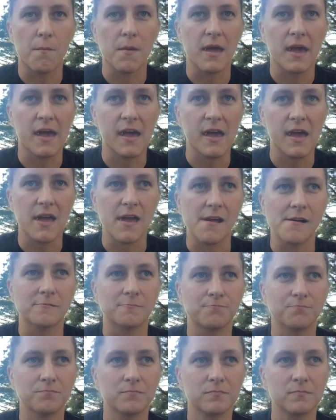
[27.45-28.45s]
a
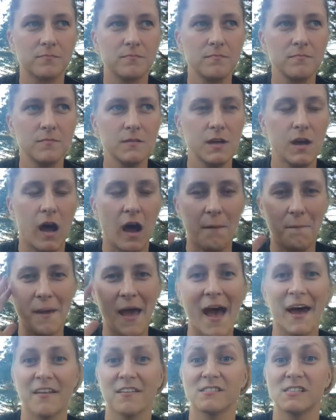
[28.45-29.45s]

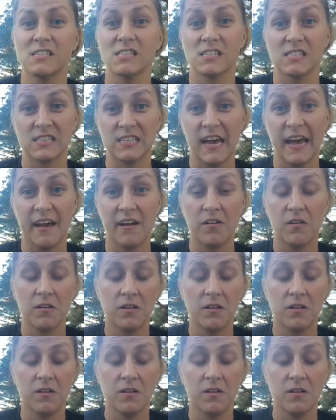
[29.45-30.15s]
path to scale.